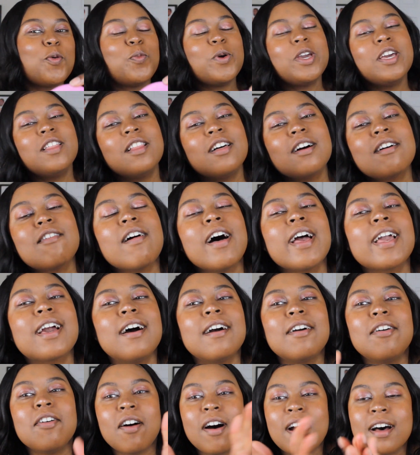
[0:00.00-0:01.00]
We look like
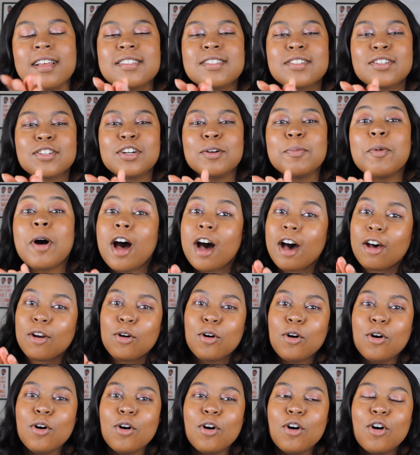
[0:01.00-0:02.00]
a glosser
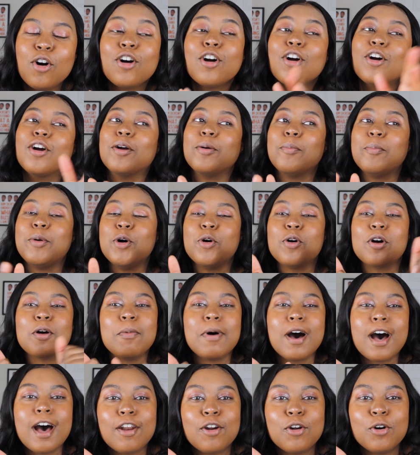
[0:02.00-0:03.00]
model or a milk
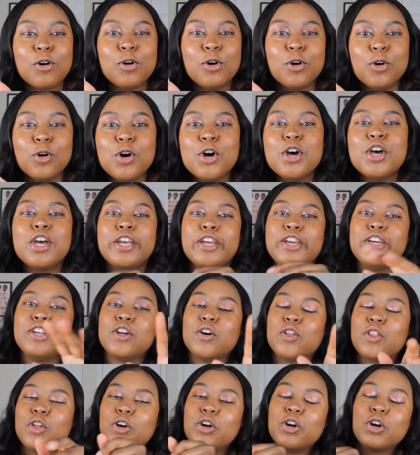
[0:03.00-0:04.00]
model. You
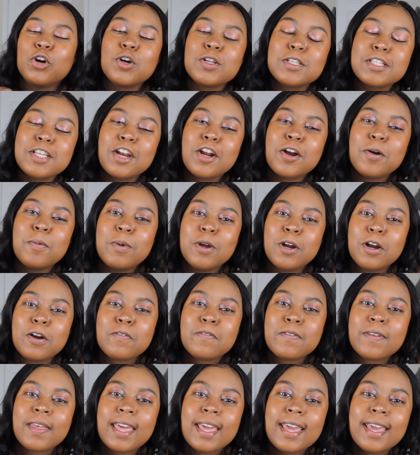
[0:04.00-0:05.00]
know, the girls that are
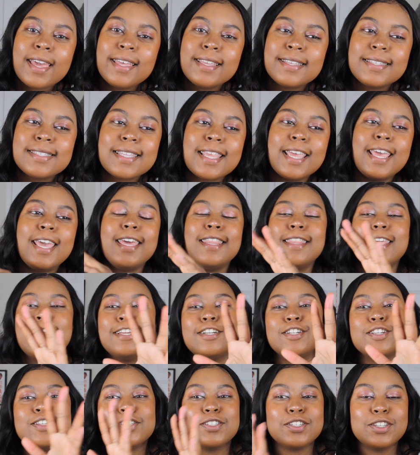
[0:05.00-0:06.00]
barefaced and they
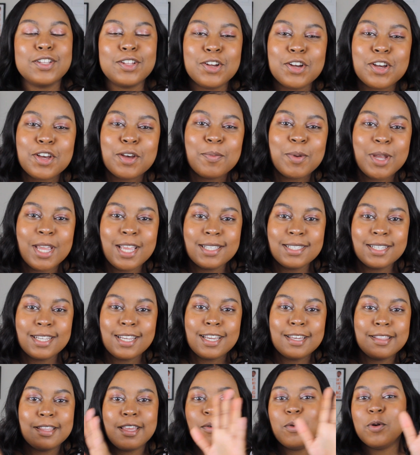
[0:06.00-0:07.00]
just look
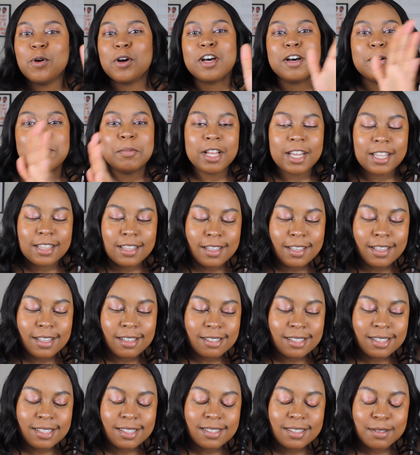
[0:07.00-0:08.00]
amazing. They woke up like
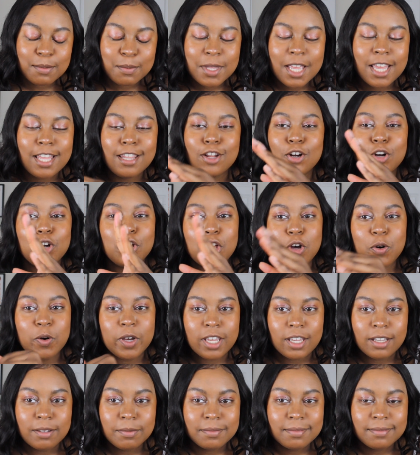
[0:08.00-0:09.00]
this and they're
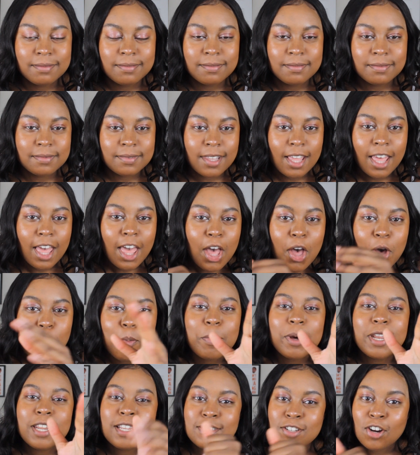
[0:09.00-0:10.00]
glowing.
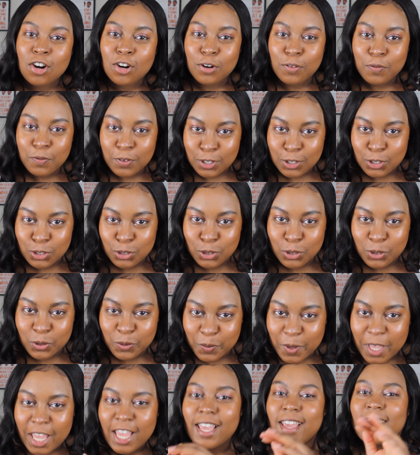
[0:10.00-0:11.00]
But it's artificial,
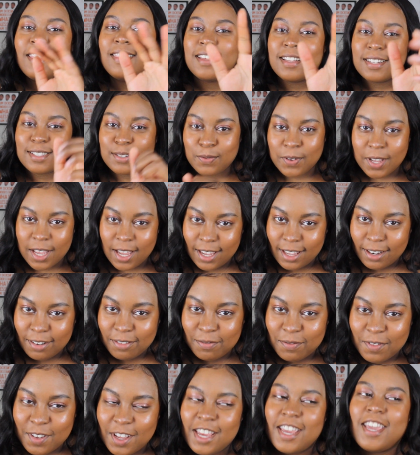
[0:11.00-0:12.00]
and that's fine.
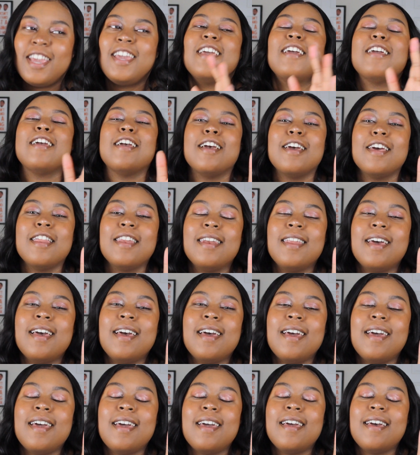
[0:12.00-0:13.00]
And
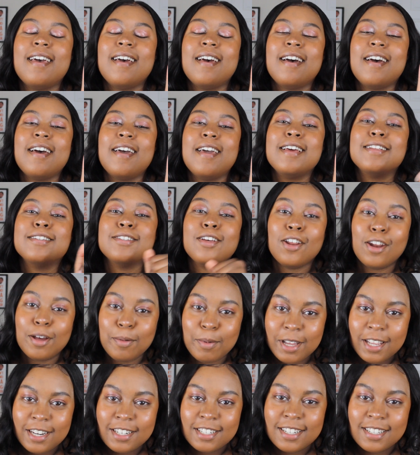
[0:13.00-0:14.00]
it's on a
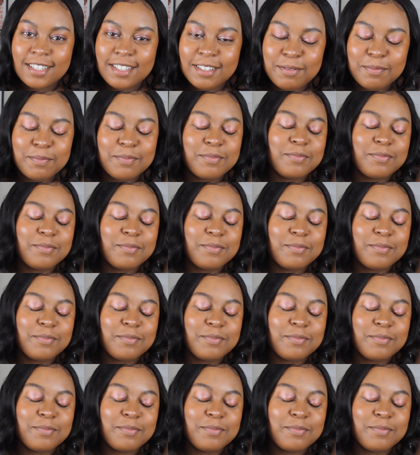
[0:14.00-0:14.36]
budget.